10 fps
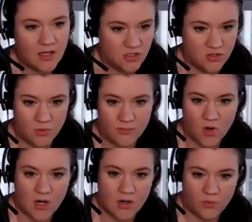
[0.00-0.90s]
I'll just do one
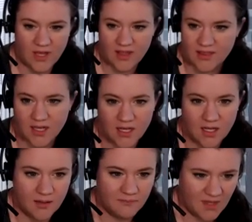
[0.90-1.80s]
more with,
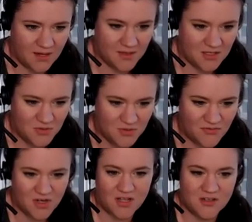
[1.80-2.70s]
and I'm going to do
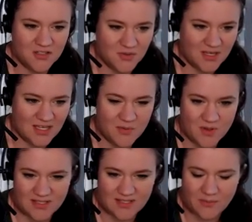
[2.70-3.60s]
different colors so I can keep on
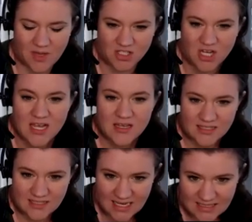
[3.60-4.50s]
the same page, because
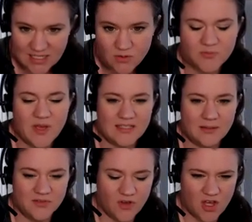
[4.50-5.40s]
density equals mass
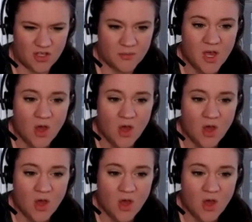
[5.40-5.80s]
times volume.